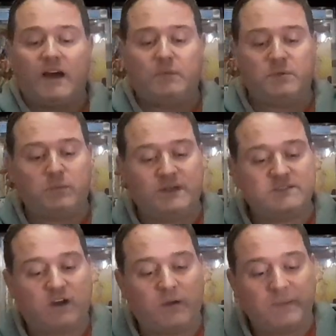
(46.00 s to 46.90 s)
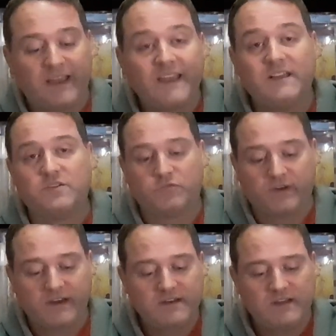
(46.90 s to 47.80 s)
with the ones I'm eager to
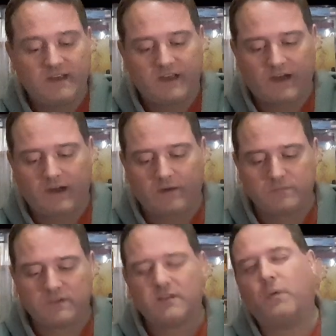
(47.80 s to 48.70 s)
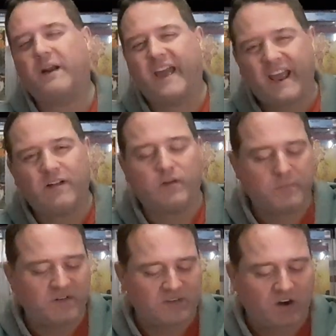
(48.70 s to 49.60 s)
read, because I want to end on a
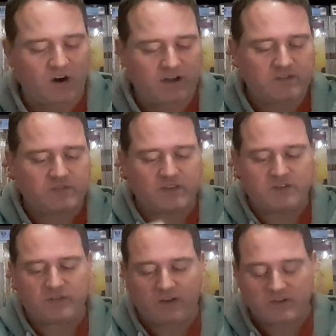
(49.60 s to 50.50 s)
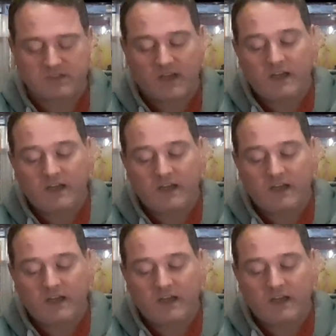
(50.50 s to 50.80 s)
bit of a high for these videos.